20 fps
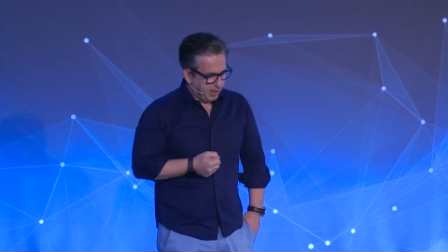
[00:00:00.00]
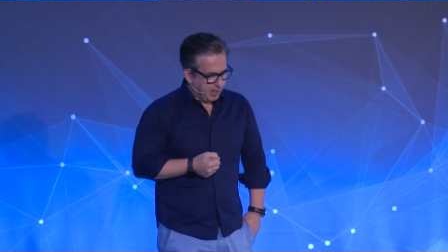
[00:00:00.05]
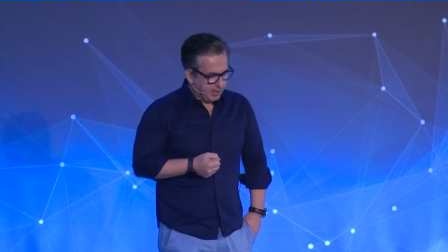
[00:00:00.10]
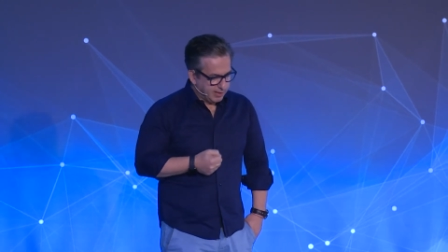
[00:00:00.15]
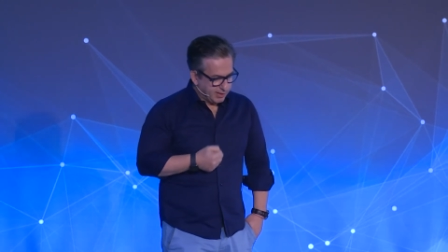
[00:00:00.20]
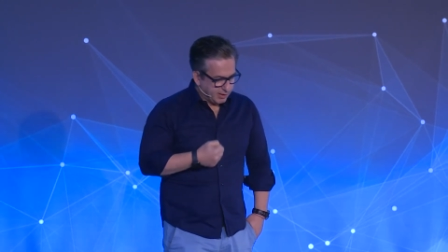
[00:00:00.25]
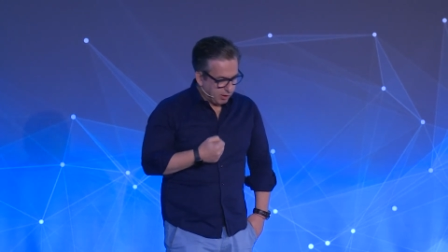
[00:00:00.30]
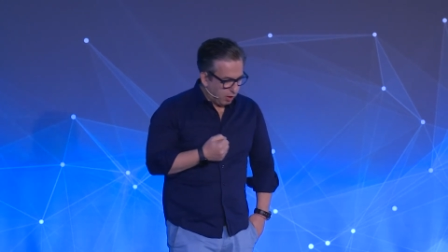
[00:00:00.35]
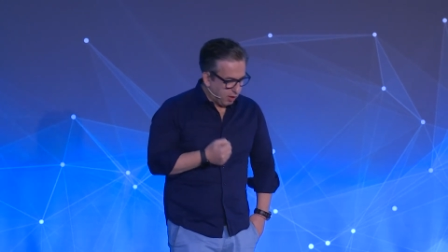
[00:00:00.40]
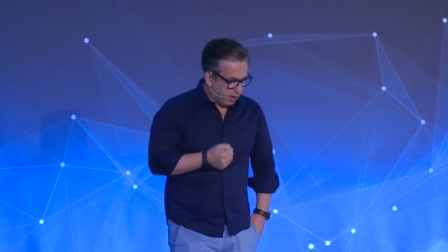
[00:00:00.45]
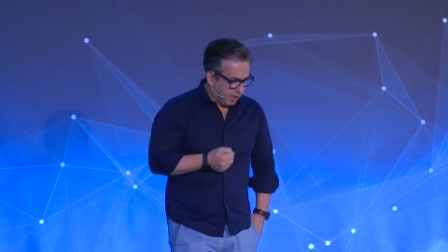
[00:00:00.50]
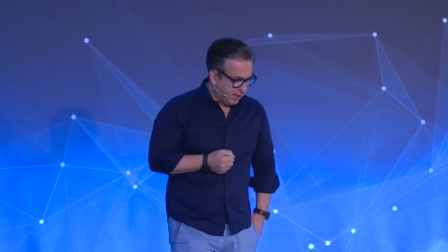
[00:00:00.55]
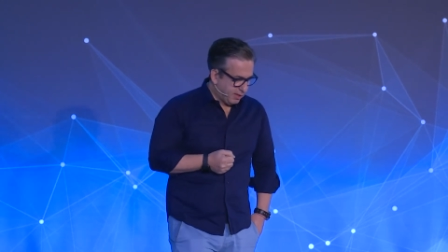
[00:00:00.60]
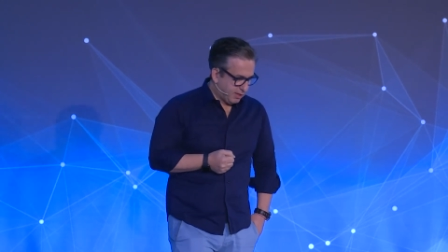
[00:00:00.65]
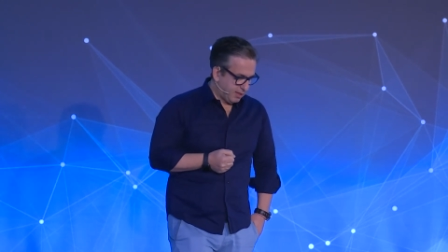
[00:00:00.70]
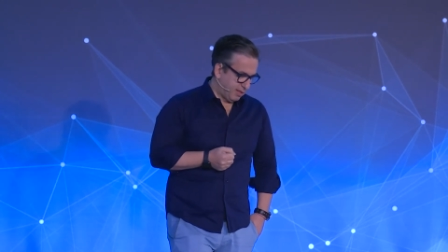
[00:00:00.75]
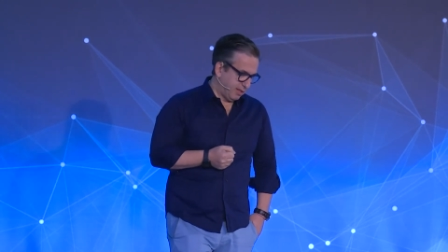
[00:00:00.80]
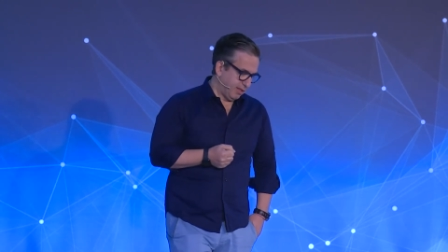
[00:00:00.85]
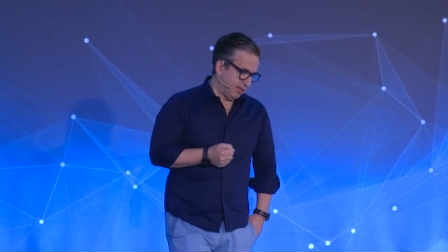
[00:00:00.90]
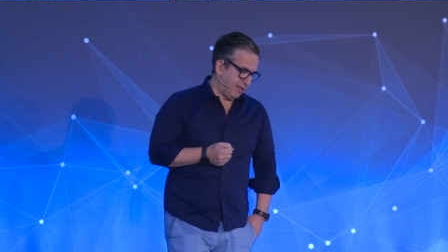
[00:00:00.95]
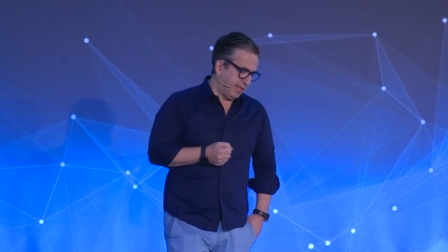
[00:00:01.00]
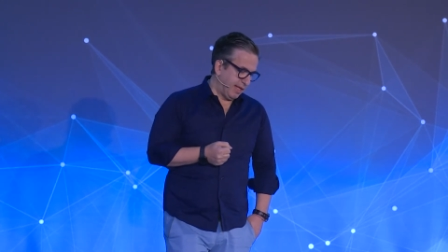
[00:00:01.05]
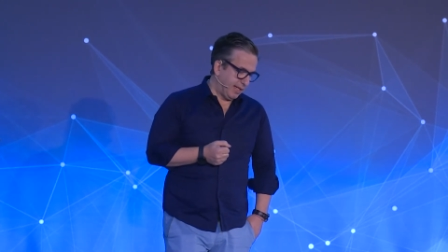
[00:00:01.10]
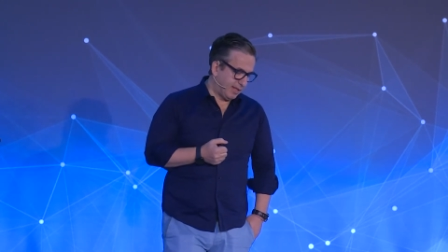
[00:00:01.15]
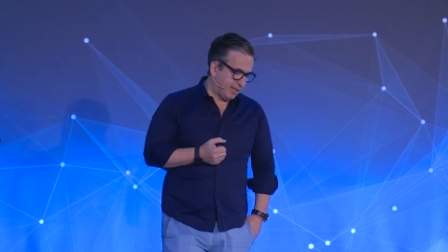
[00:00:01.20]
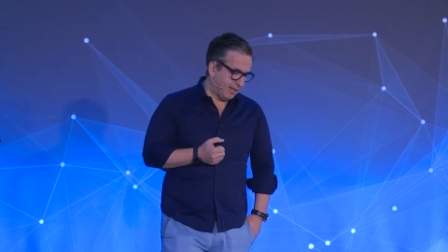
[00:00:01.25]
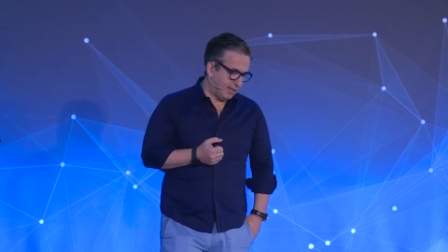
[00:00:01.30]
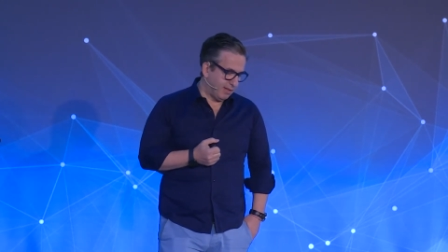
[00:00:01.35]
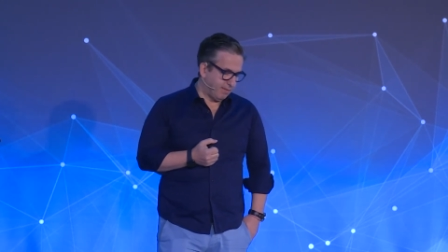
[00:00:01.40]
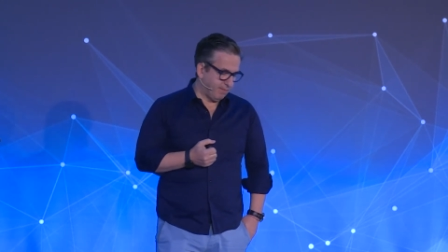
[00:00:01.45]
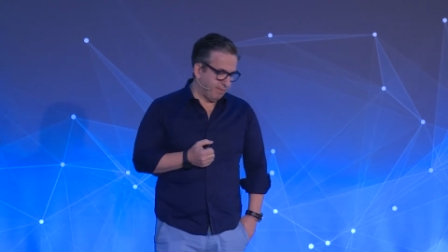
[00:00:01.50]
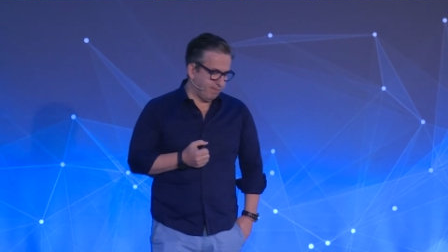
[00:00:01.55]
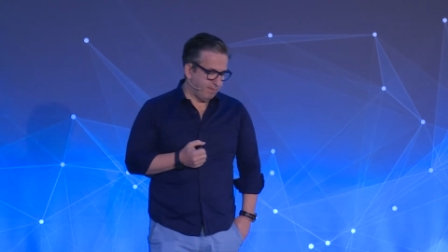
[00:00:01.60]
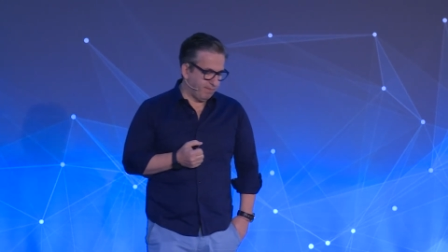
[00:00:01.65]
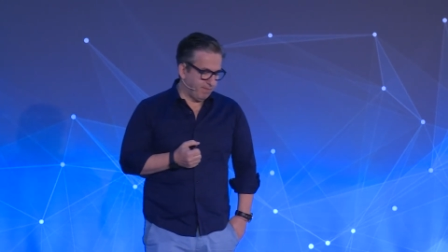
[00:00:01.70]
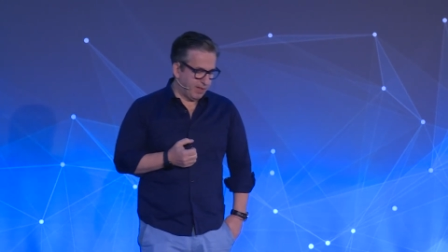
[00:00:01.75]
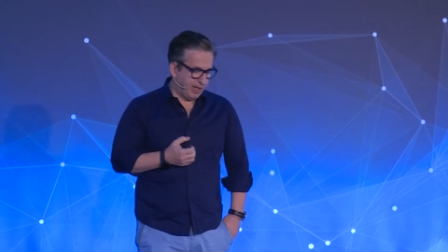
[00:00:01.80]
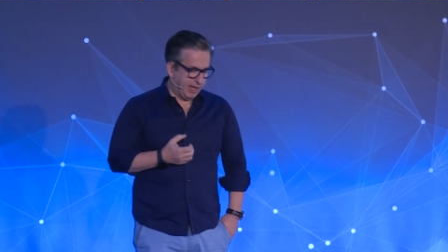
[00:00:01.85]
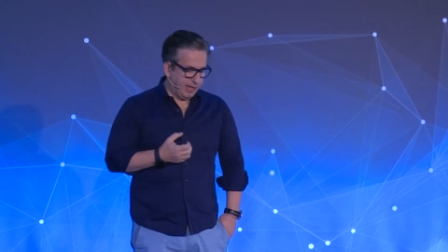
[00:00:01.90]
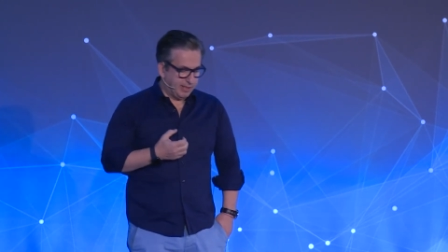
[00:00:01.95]
solid that,
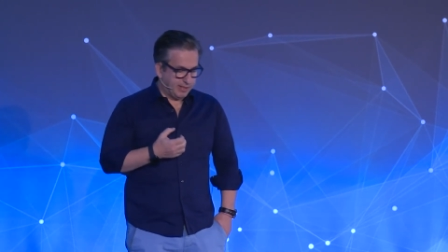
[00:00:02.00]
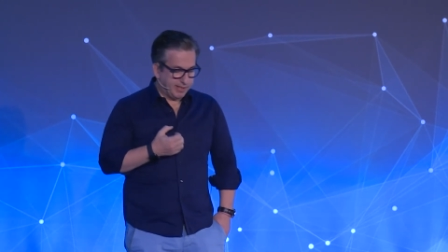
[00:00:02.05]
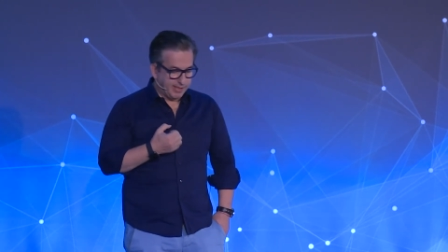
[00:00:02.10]
and